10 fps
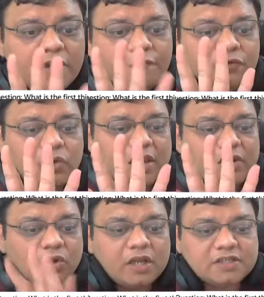If you
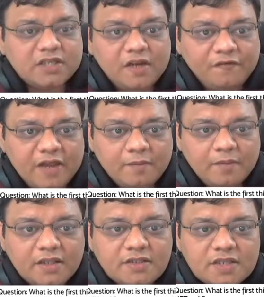cannot ask in a 5
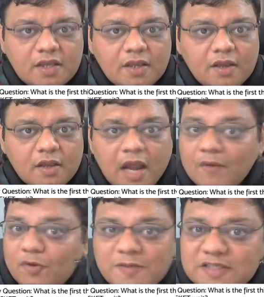minutes, I
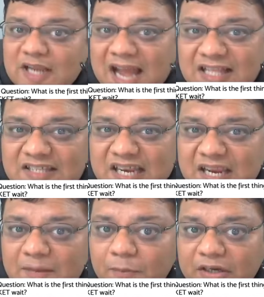would be still
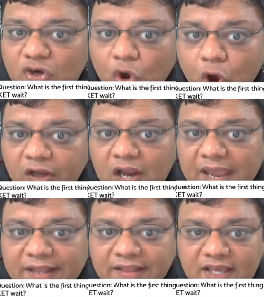answering it, but not
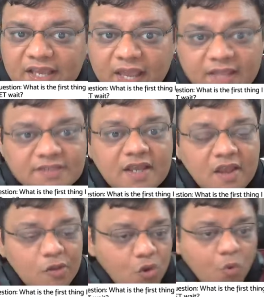like this.
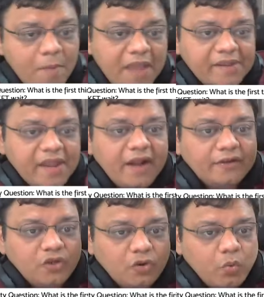You may get
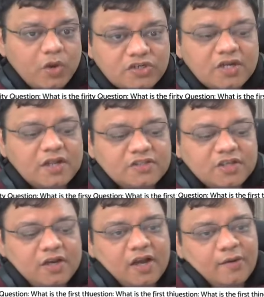your question
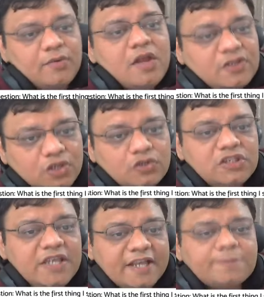answered now. So
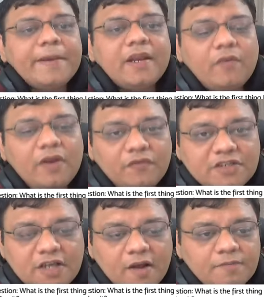see expected weight,
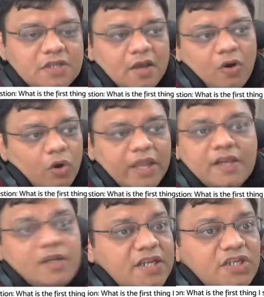which comes, okay,
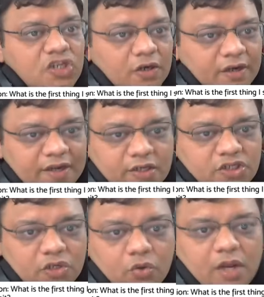knee-jerk
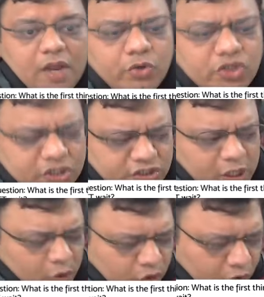reaction, or I would just tell
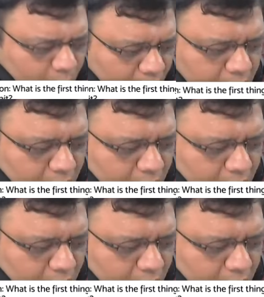you, you know what?